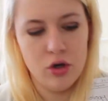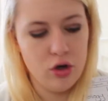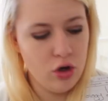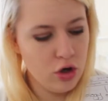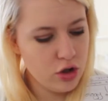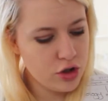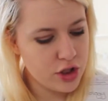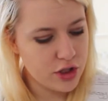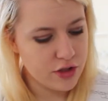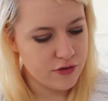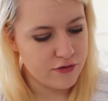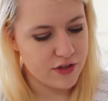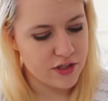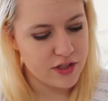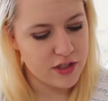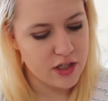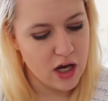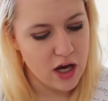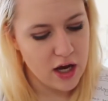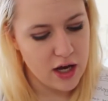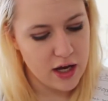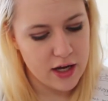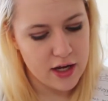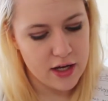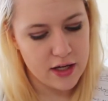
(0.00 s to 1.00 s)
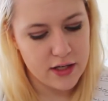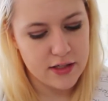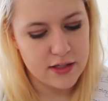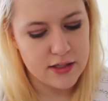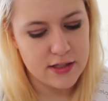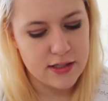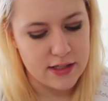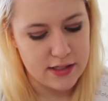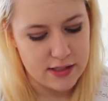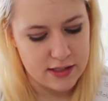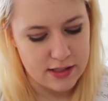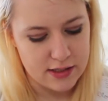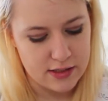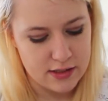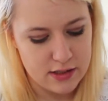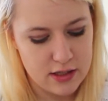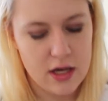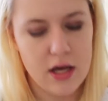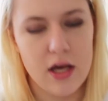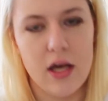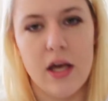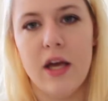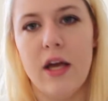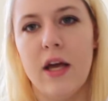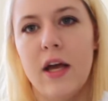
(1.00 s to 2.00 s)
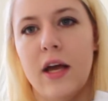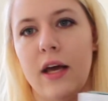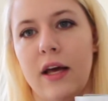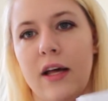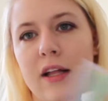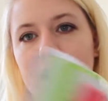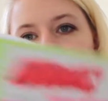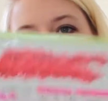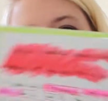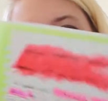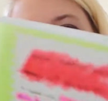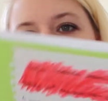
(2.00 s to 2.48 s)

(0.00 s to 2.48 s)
not just for science. This is English